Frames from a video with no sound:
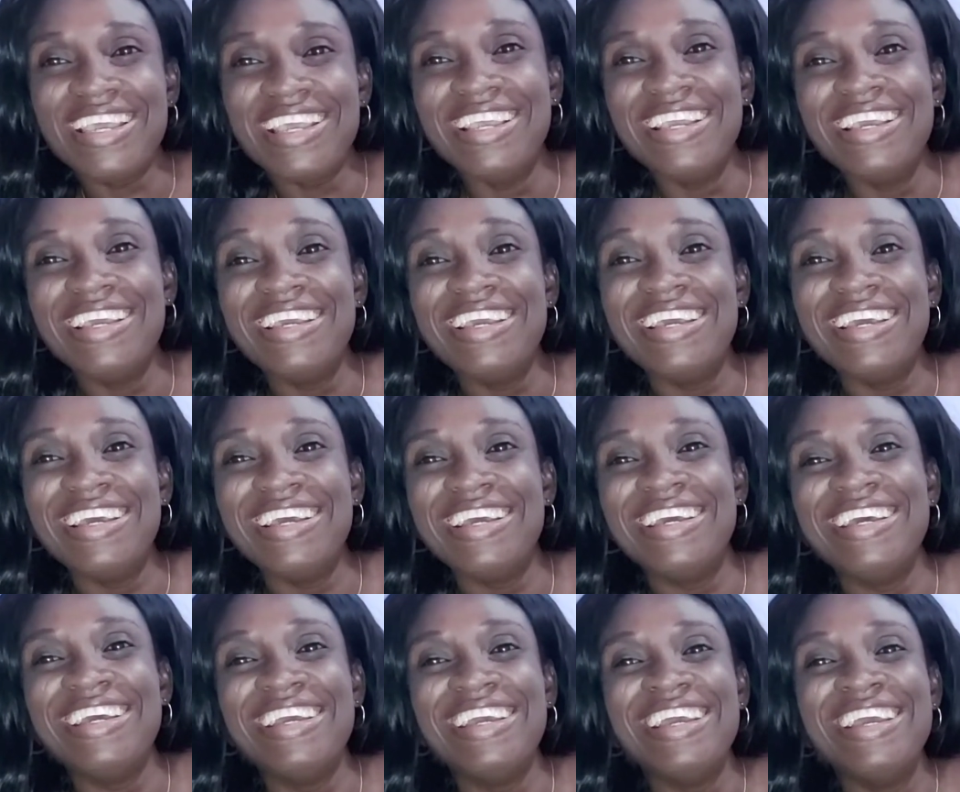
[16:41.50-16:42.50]

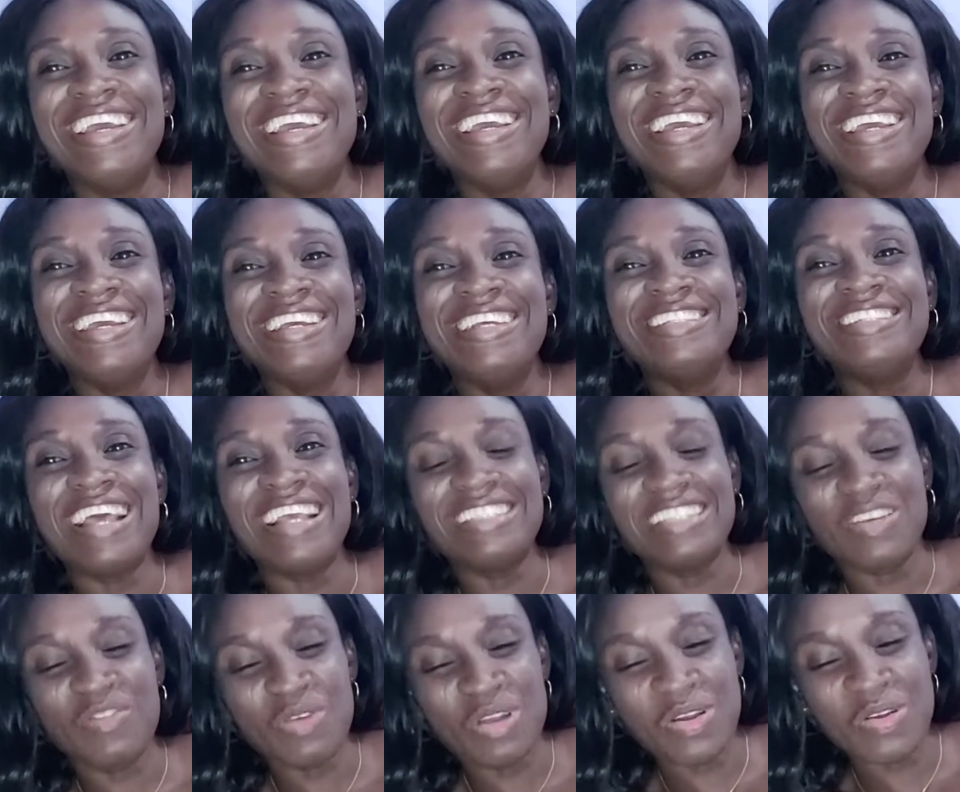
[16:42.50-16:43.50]
So I
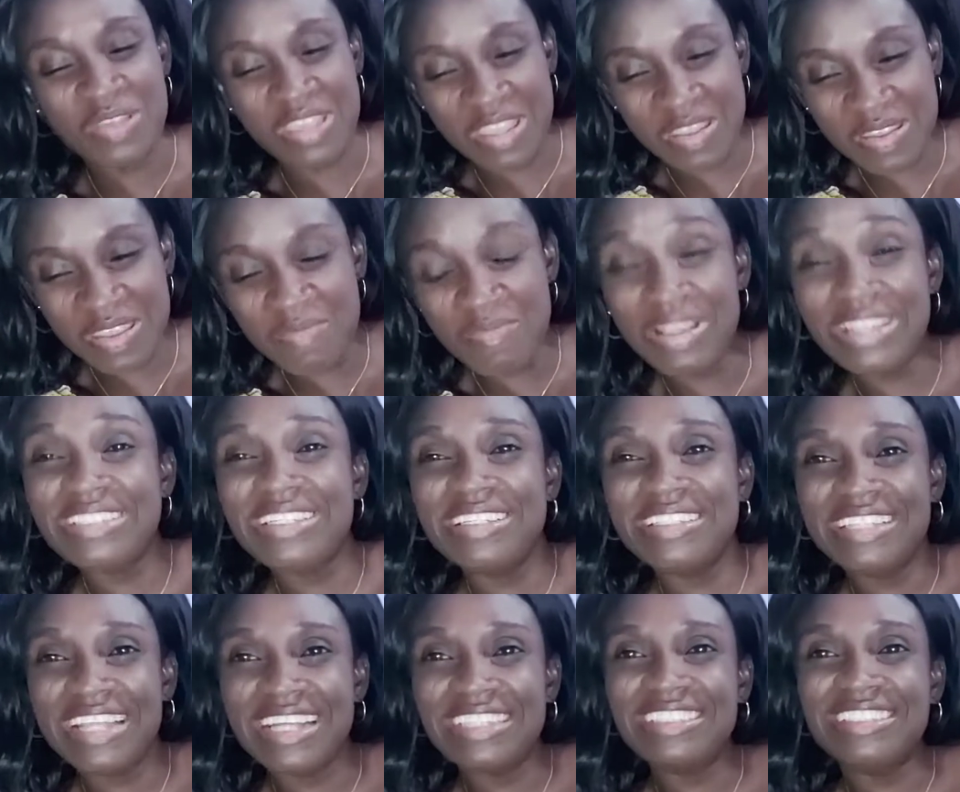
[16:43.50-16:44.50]
said, well, okay, based
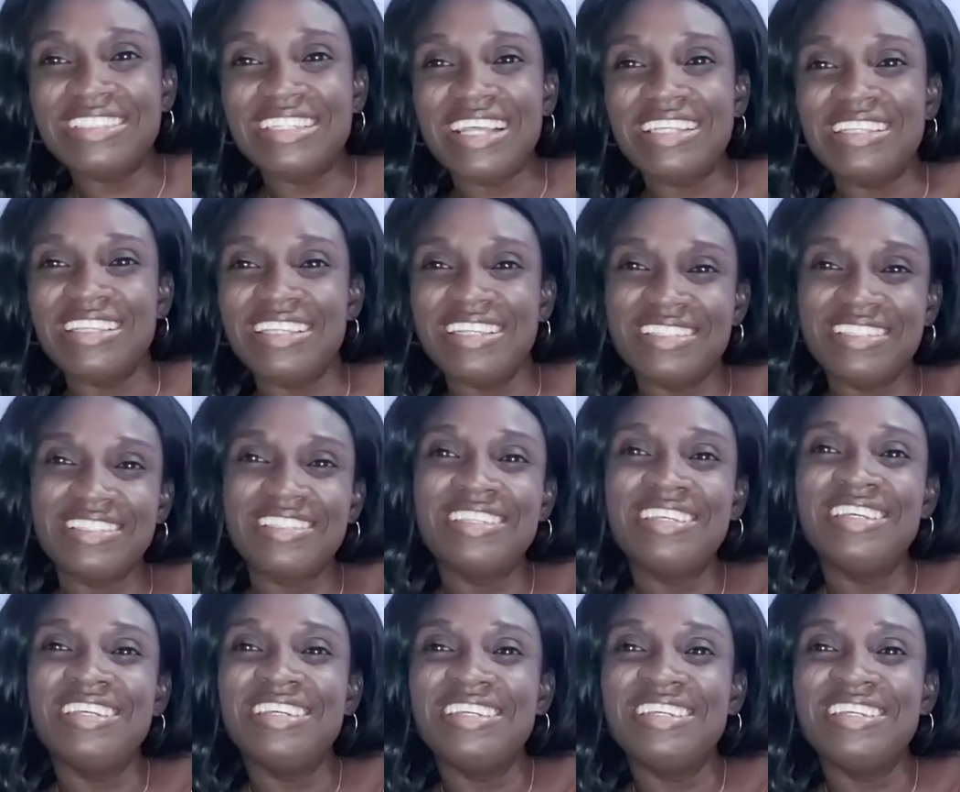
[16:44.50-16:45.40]
on that, at least